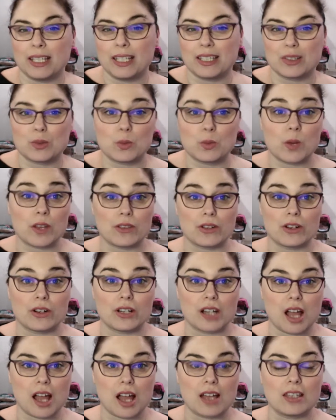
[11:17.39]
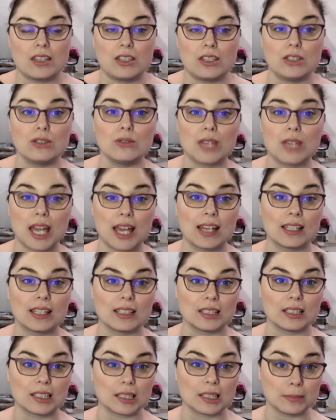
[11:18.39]
It's whether or not you can
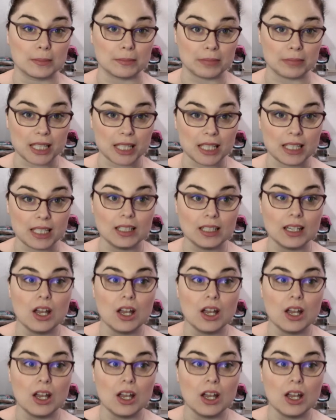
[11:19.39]
compete